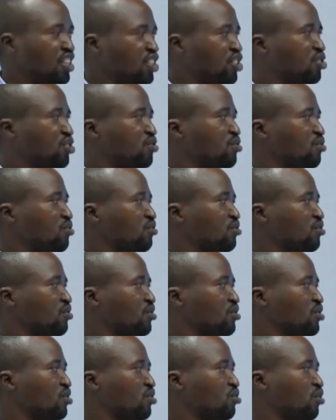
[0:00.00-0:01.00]
issue
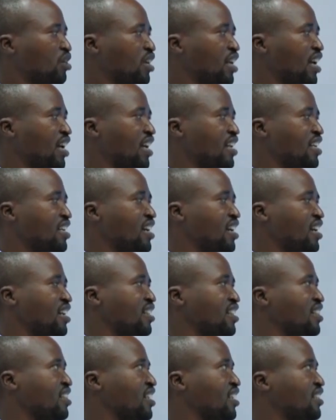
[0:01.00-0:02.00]
to care here
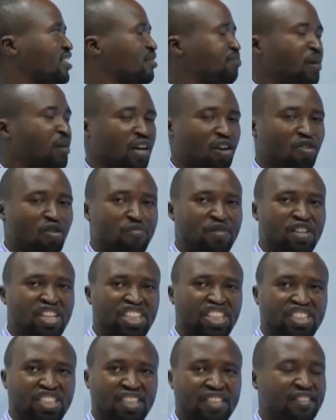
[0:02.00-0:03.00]
is that
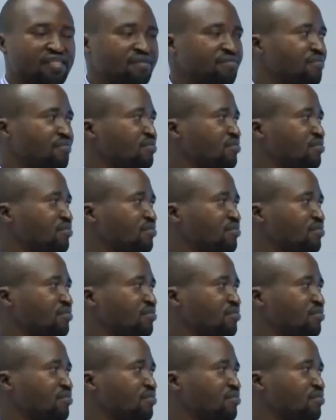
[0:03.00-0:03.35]
combination